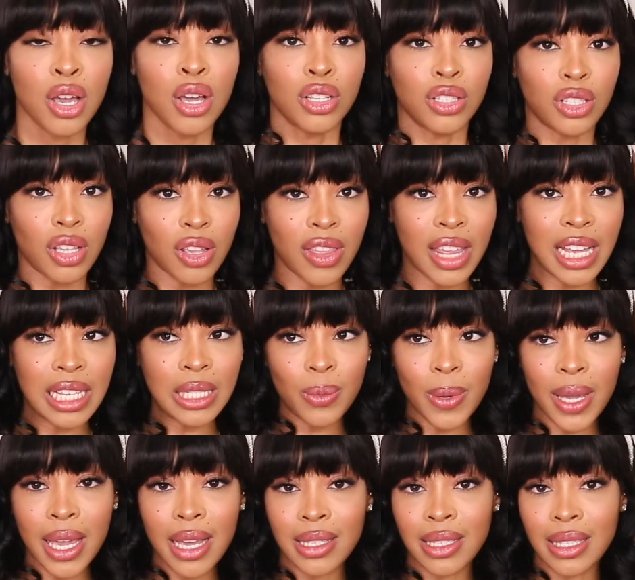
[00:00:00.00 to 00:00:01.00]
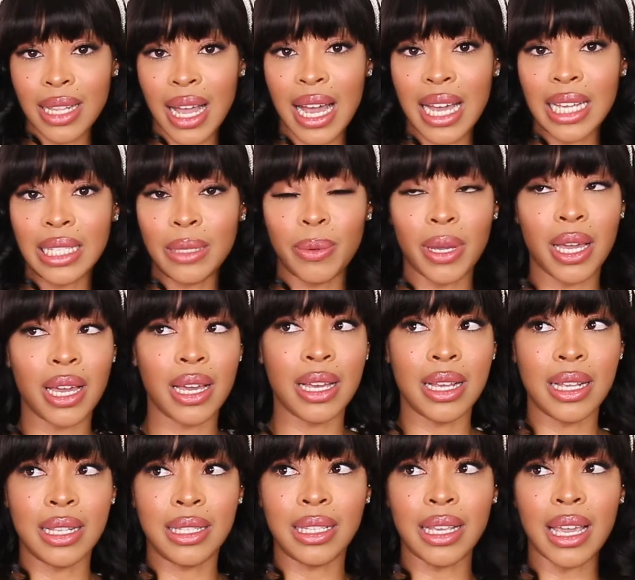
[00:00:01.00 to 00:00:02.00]
So this wig is nice
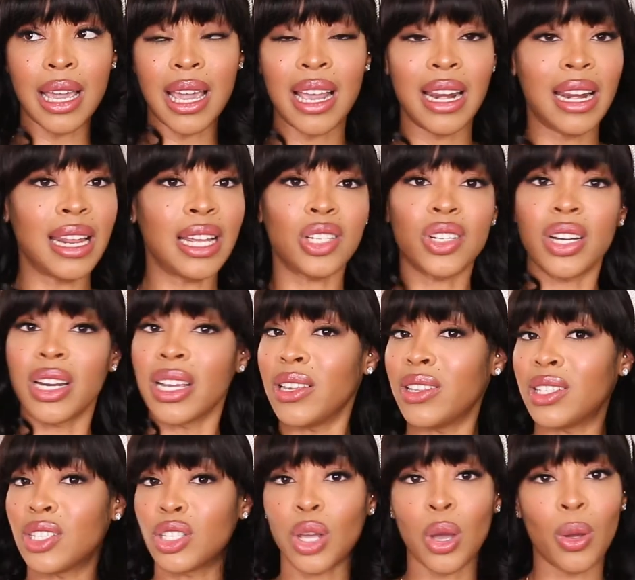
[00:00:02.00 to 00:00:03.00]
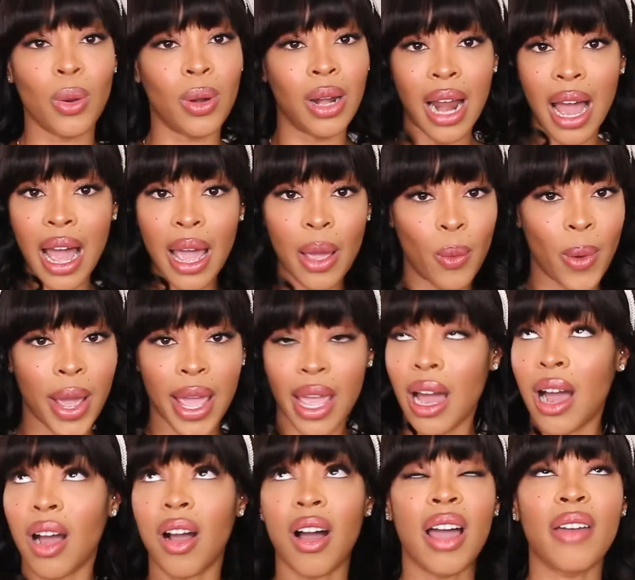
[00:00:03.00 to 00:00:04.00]
because it literally is so lightweight.
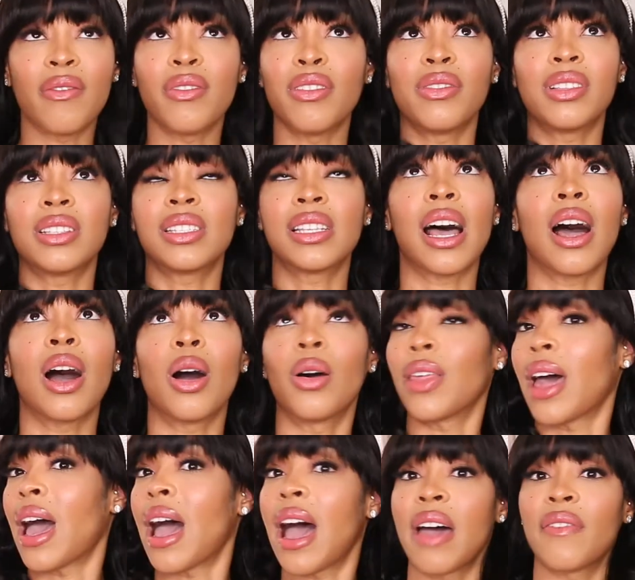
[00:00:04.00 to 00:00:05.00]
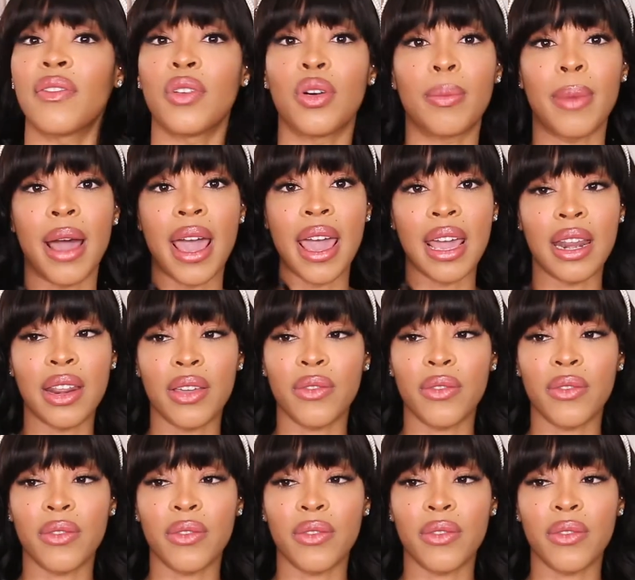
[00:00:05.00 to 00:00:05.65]
I kind of tell that I have it on my head.